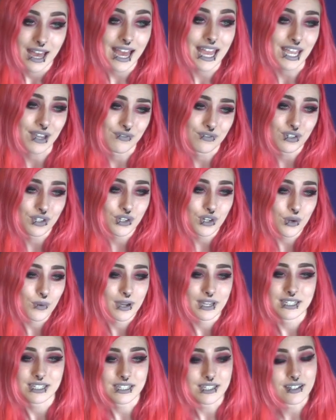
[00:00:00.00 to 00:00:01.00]
I have no
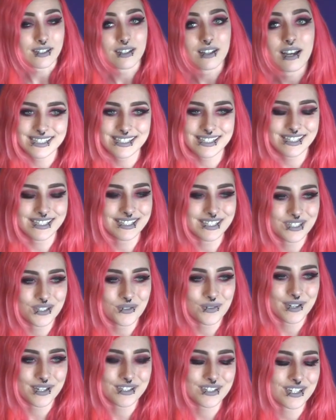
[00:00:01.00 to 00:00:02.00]
idea. That's the
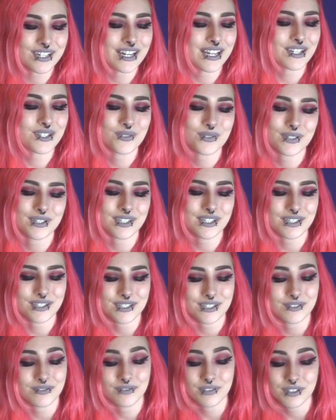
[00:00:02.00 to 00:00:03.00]
situation. I just wanted
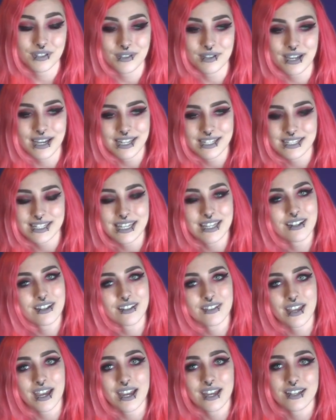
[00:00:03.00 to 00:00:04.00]
to fill you guys in
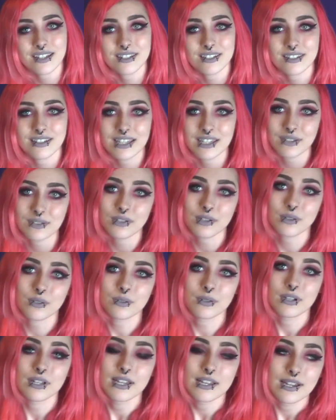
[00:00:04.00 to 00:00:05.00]
on that, to let you
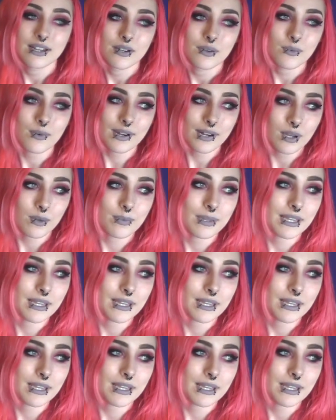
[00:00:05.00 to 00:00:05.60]
know what I'll